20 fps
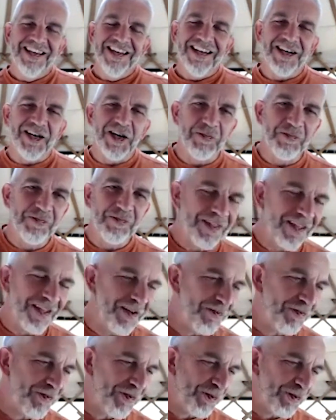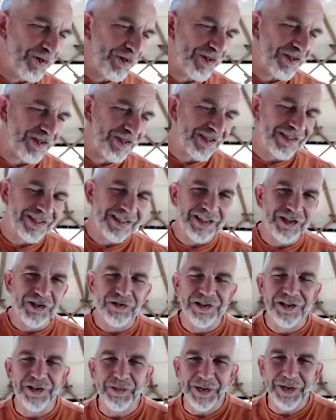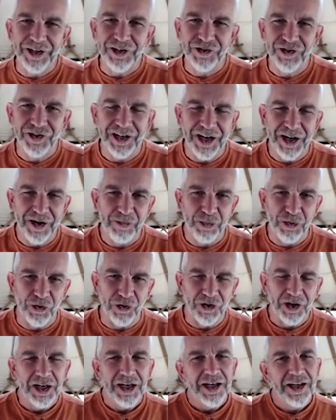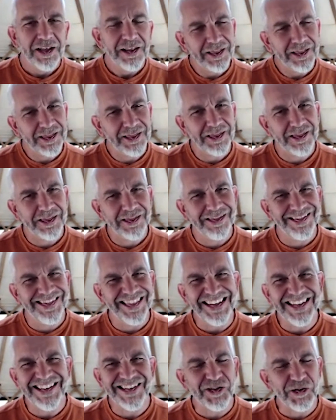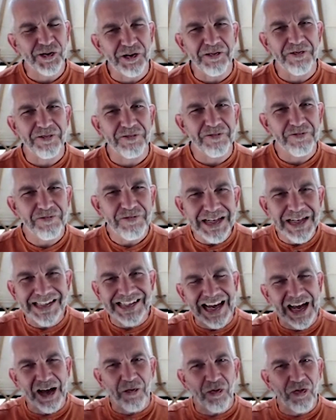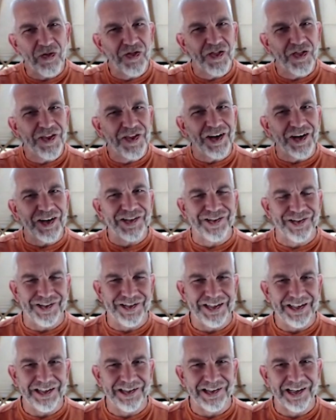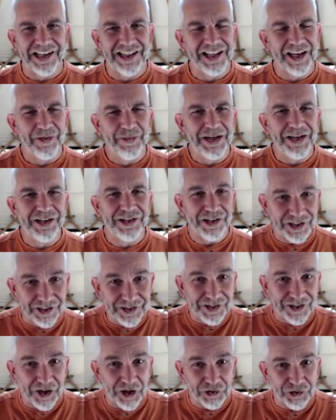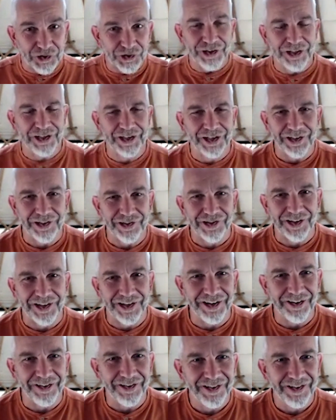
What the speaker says: And of course, as you're in a military airport, they sort of miss out the niceties and they immediately start drawing guns at you.